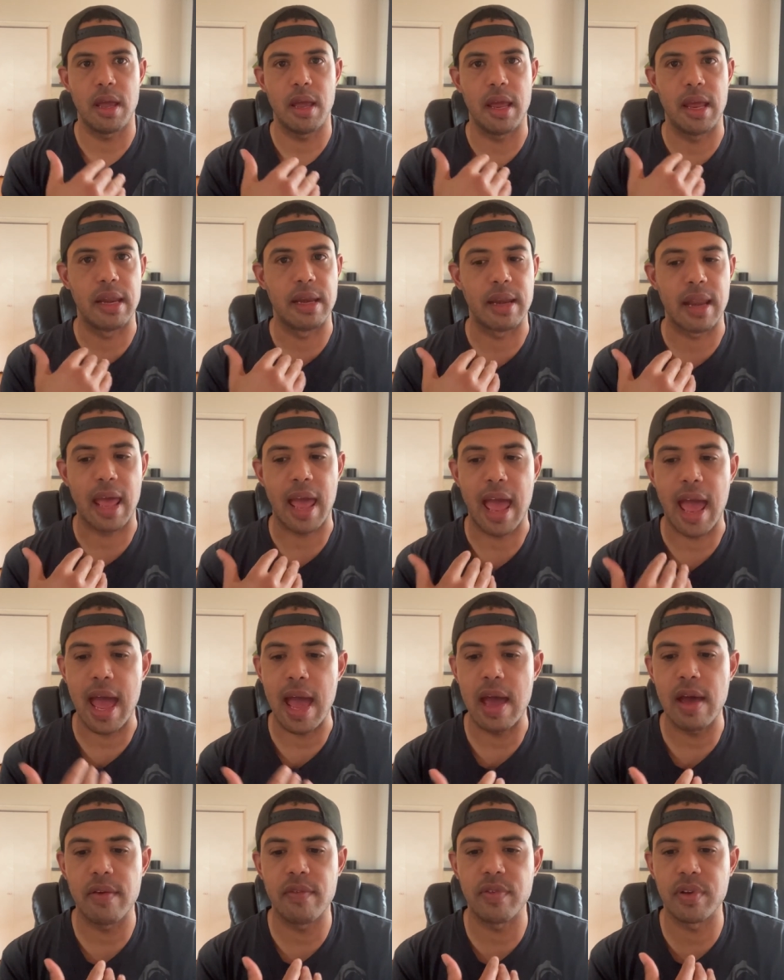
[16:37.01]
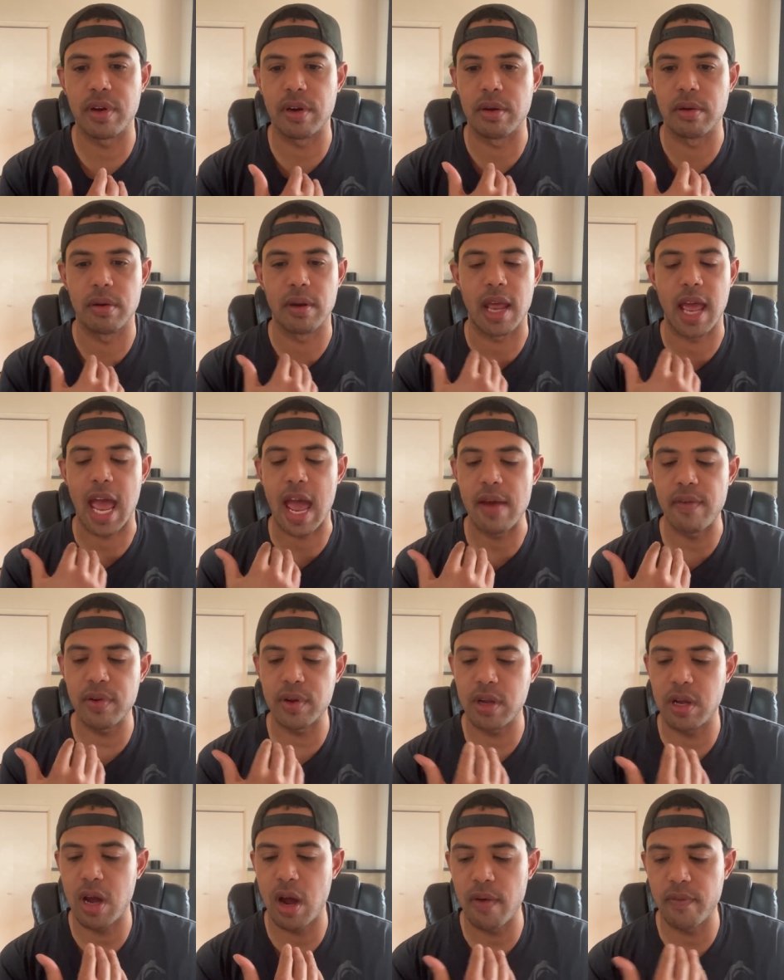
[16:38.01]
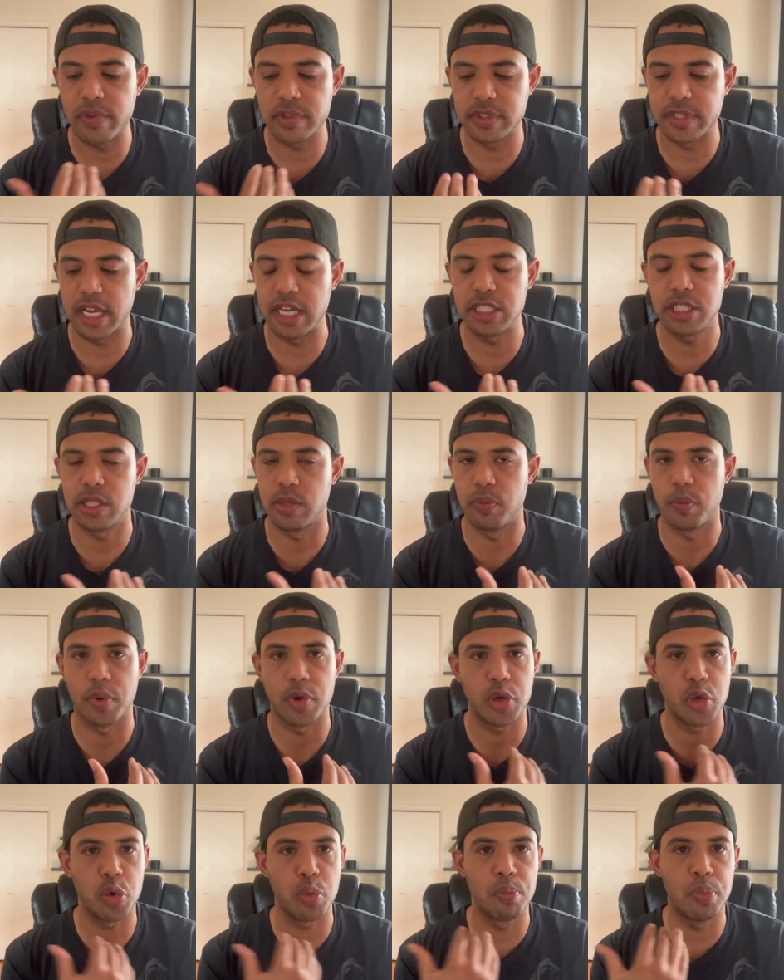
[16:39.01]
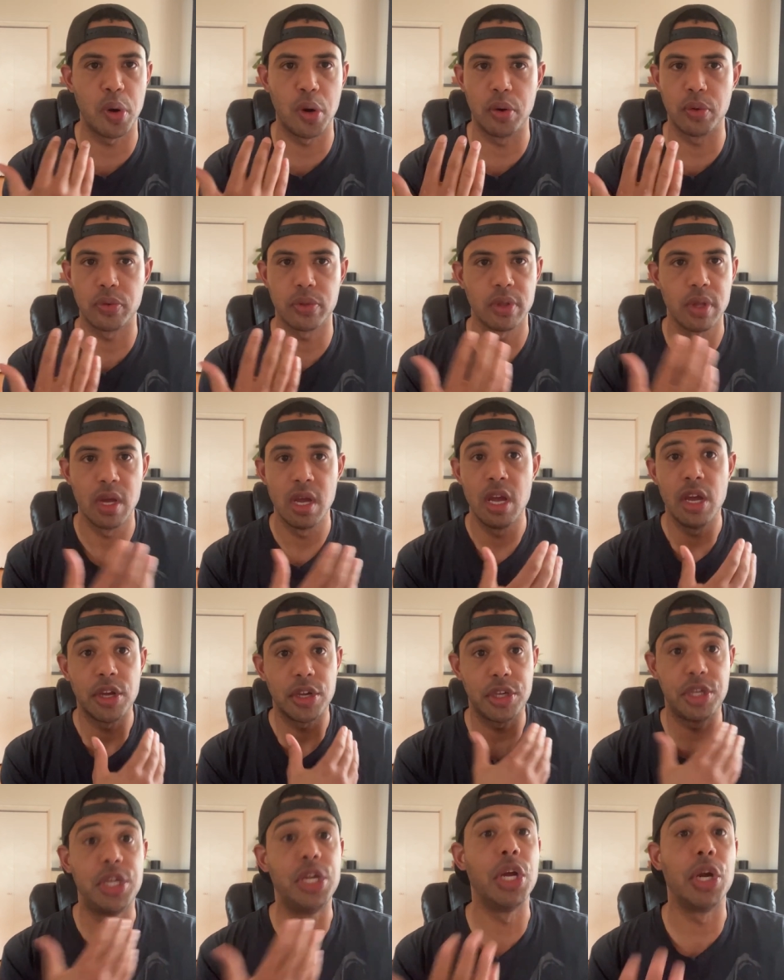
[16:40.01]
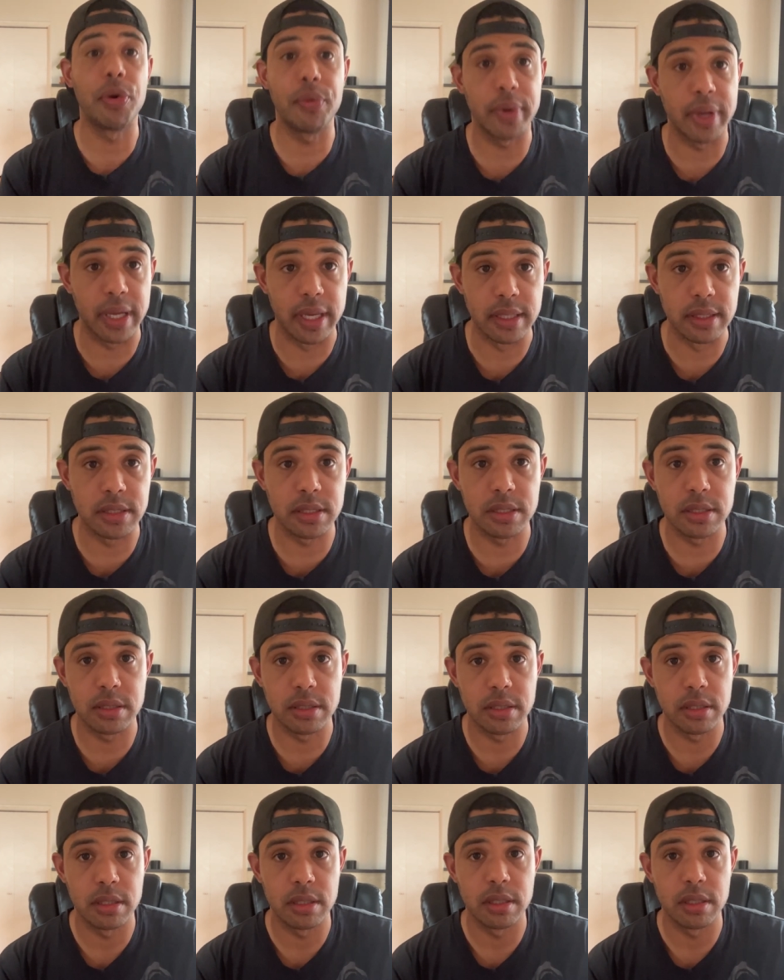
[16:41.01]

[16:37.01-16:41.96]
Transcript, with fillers: and have an, have a conversation where you're both curious,